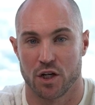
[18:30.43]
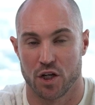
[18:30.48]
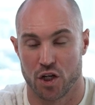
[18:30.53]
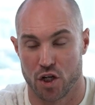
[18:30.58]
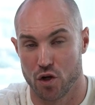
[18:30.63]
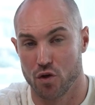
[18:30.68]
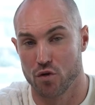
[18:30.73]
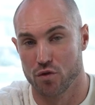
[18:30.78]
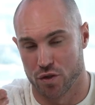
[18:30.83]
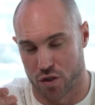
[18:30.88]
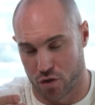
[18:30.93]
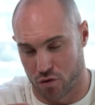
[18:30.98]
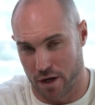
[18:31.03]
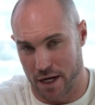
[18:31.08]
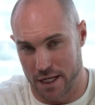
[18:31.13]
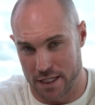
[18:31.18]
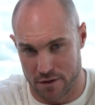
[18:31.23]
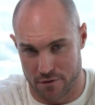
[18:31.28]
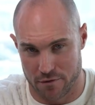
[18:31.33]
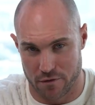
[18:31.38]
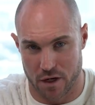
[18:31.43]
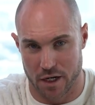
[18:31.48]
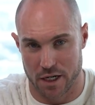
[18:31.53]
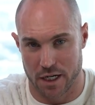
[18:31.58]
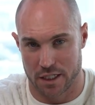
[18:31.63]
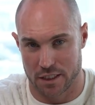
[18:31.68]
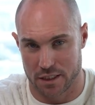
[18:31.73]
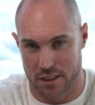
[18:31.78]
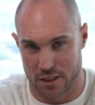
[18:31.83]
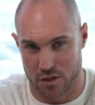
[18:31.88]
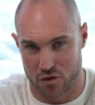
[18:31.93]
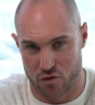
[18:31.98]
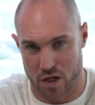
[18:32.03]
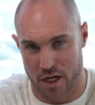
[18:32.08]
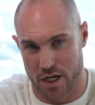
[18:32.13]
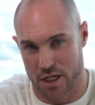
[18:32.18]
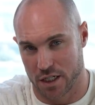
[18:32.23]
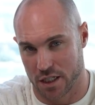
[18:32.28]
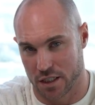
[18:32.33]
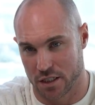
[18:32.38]
use creative financing
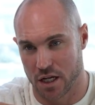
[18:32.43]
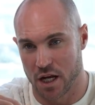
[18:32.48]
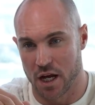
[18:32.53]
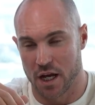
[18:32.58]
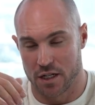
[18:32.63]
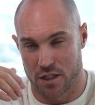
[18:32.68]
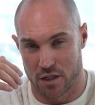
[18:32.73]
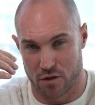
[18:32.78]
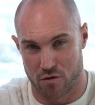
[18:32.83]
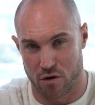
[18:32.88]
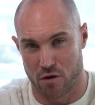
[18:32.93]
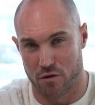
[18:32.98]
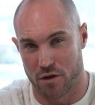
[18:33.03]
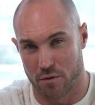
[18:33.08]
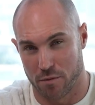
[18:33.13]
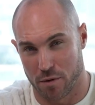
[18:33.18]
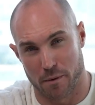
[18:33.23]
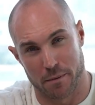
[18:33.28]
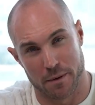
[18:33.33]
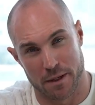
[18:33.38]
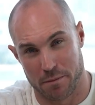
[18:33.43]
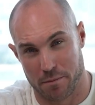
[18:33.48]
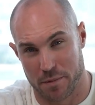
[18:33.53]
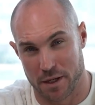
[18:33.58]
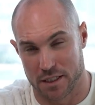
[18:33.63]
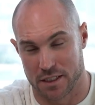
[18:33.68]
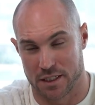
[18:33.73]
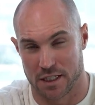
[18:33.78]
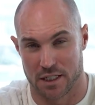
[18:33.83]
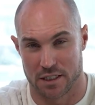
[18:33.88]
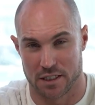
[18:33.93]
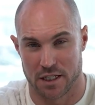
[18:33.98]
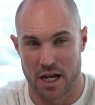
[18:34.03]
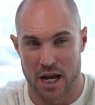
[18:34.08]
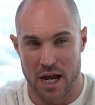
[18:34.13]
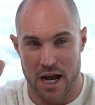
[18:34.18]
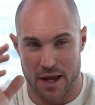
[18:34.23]
strategies to grow the property business,